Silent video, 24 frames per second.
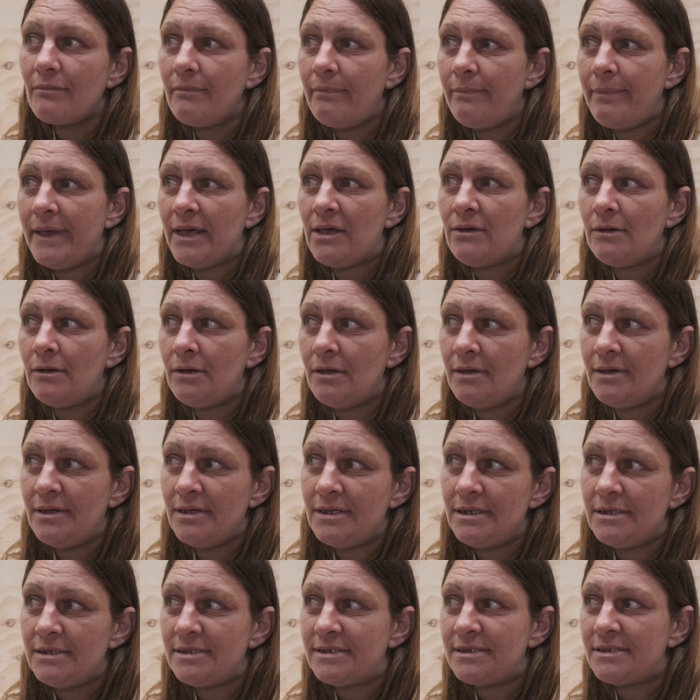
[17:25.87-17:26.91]

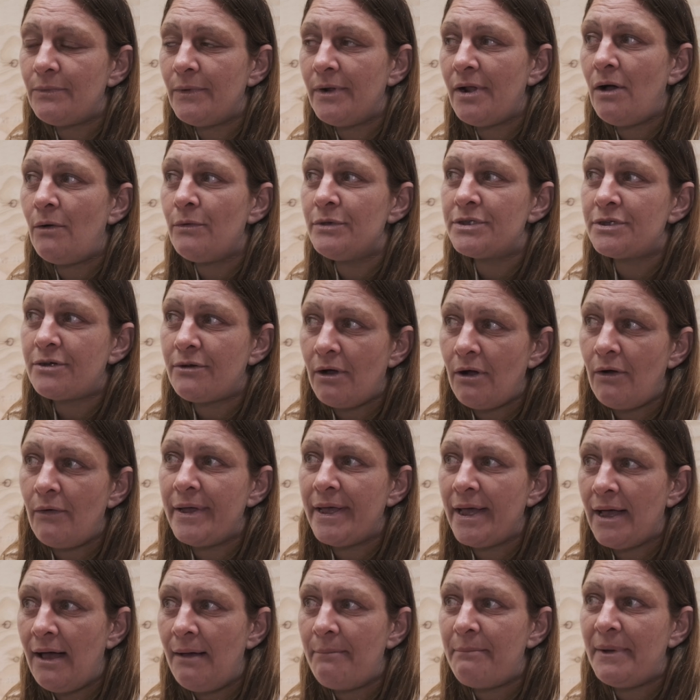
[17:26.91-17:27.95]
because when I was
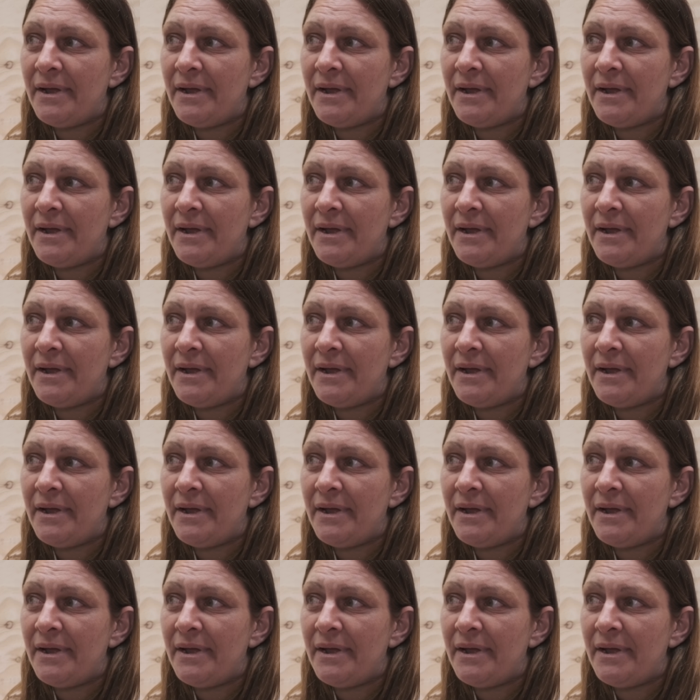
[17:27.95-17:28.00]
growing up,